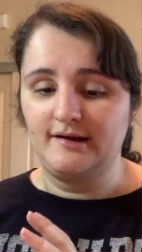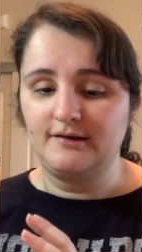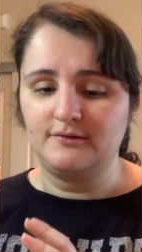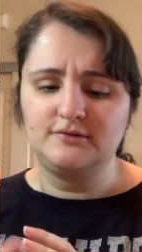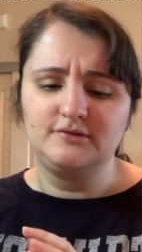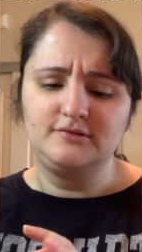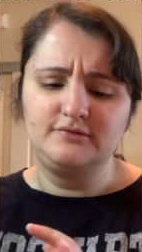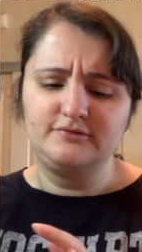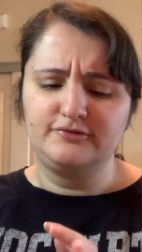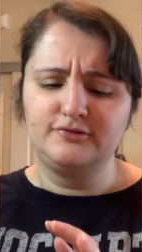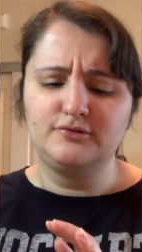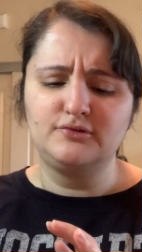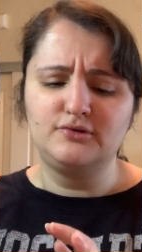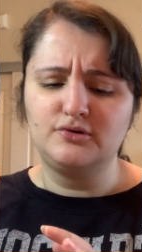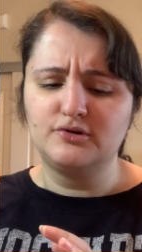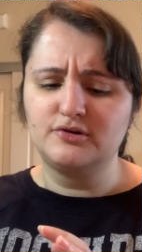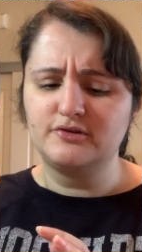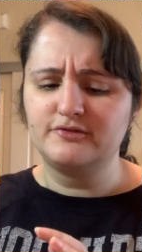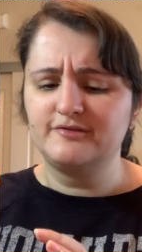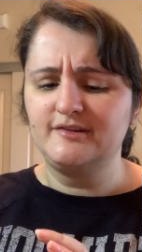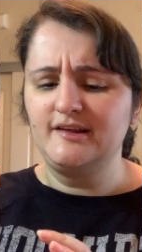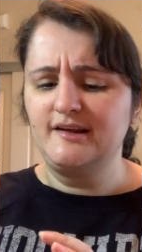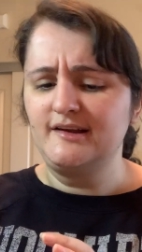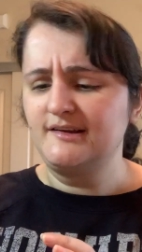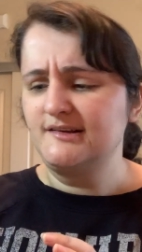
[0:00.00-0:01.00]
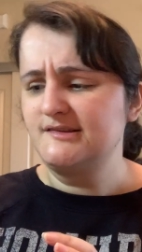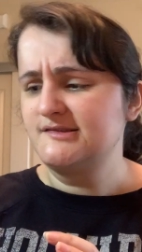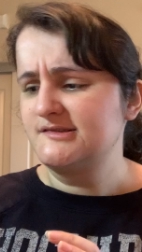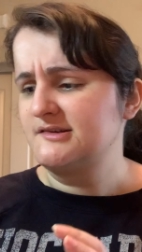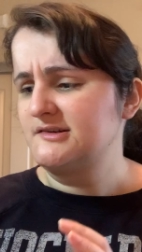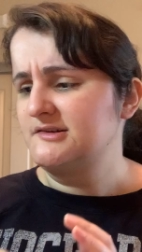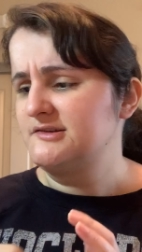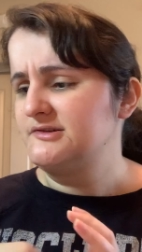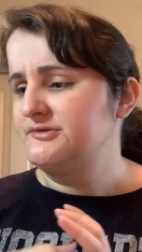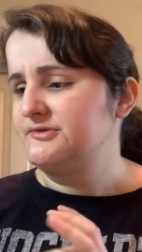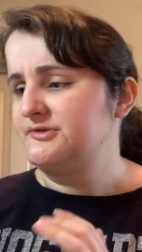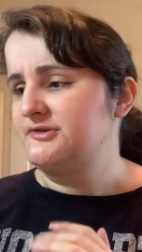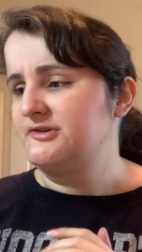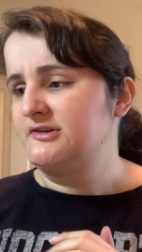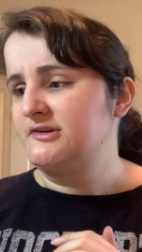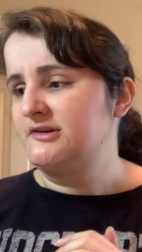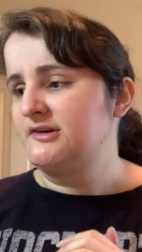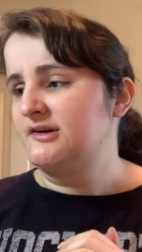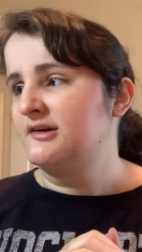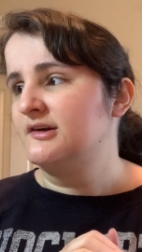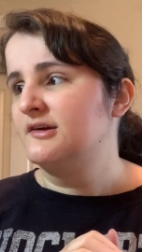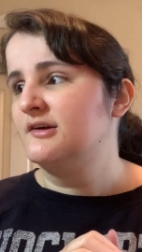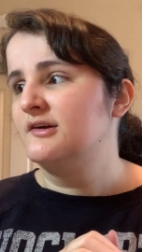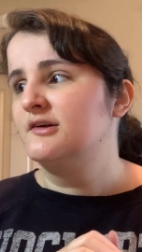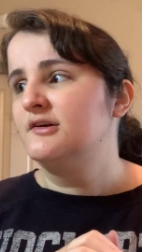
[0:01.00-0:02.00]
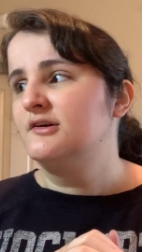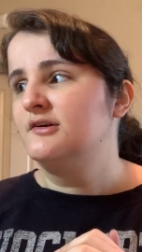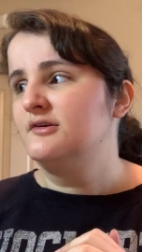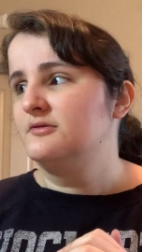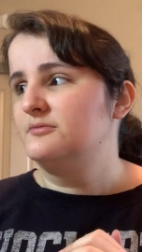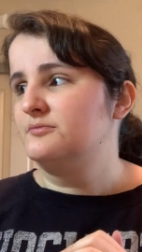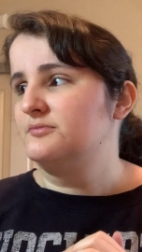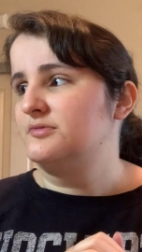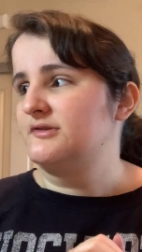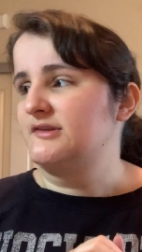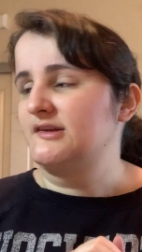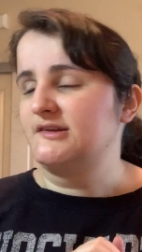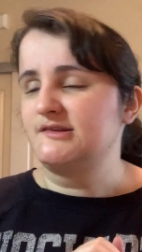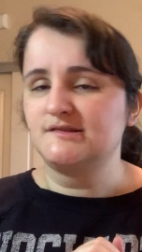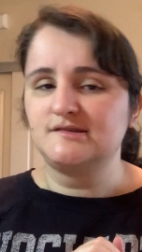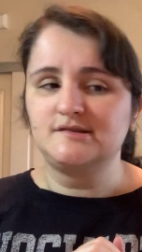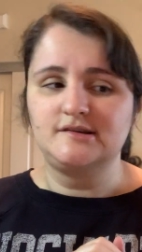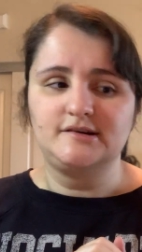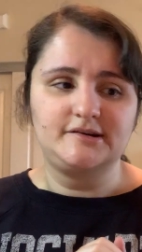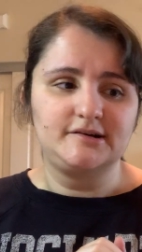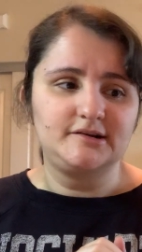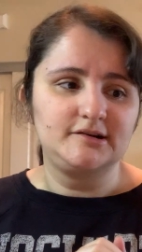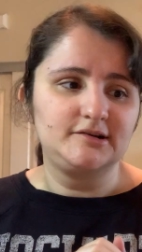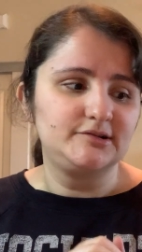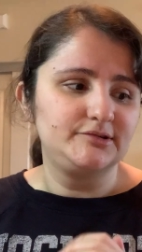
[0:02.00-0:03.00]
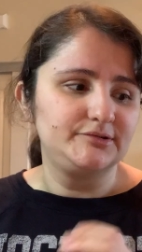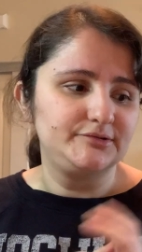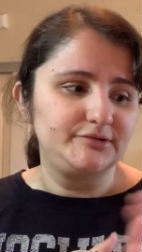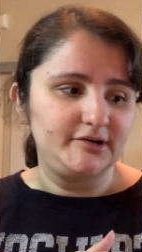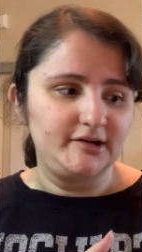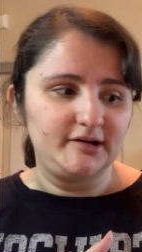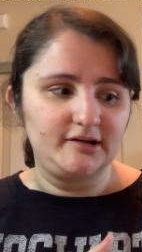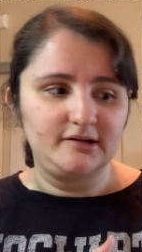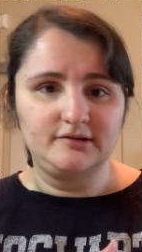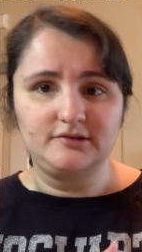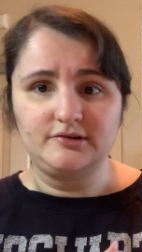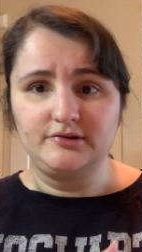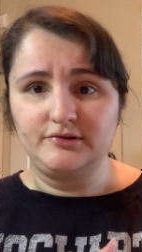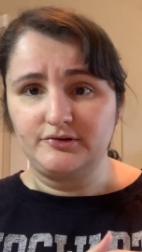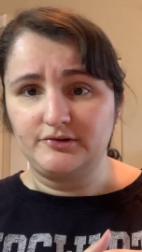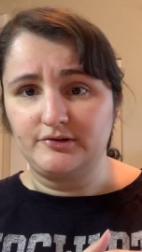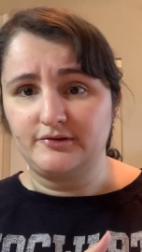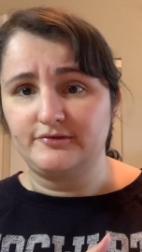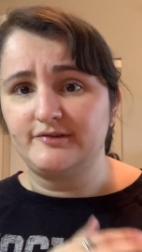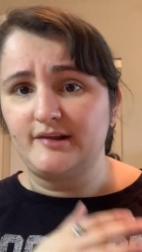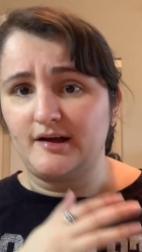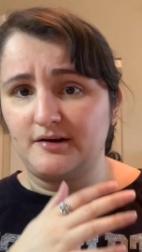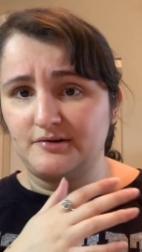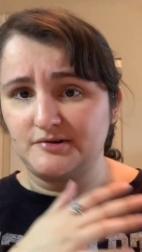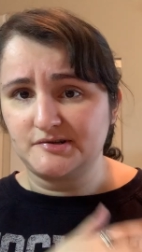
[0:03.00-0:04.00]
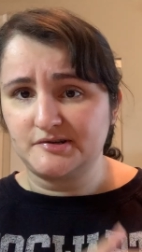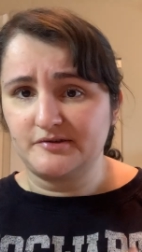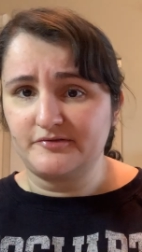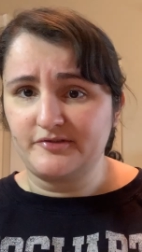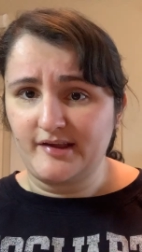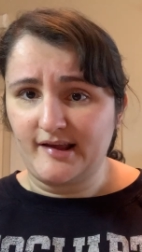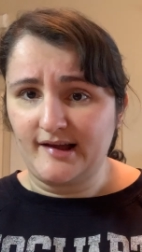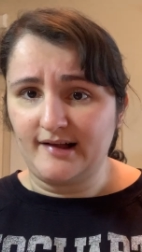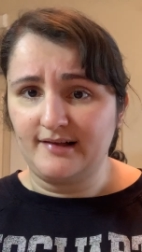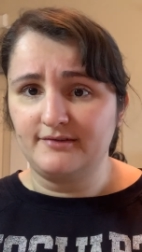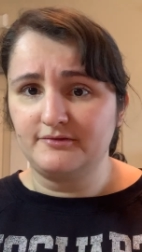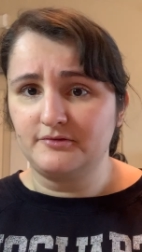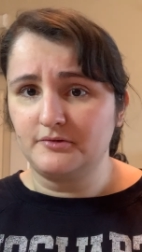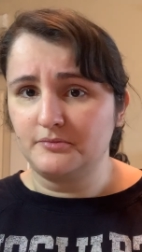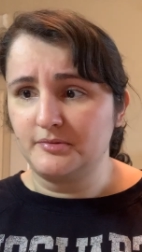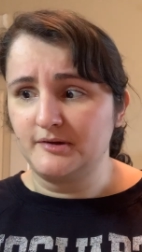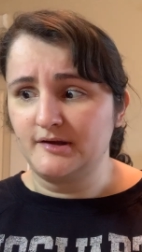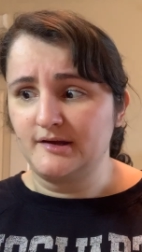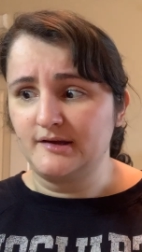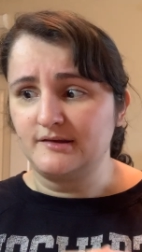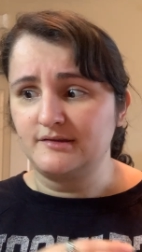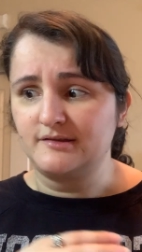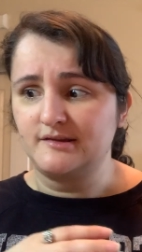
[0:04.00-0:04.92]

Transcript: Well, horde flag is included, but that's not including in the flowers of the alphabet.